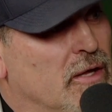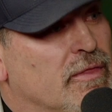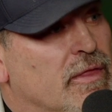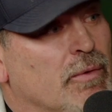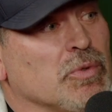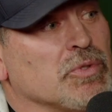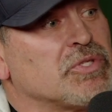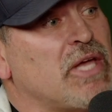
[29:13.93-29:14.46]

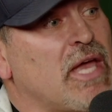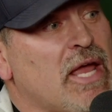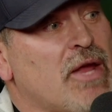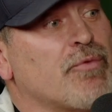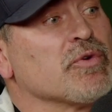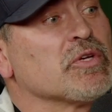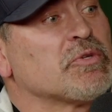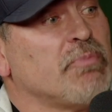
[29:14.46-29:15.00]
that will
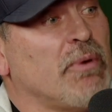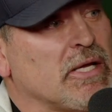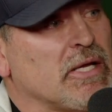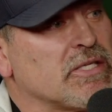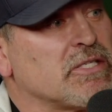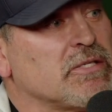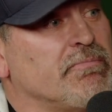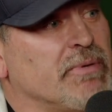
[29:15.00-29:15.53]
take
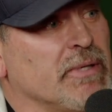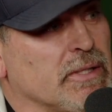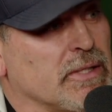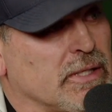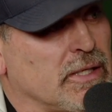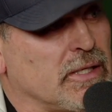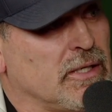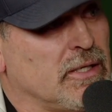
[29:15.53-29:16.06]

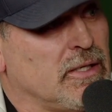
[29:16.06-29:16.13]
responsibility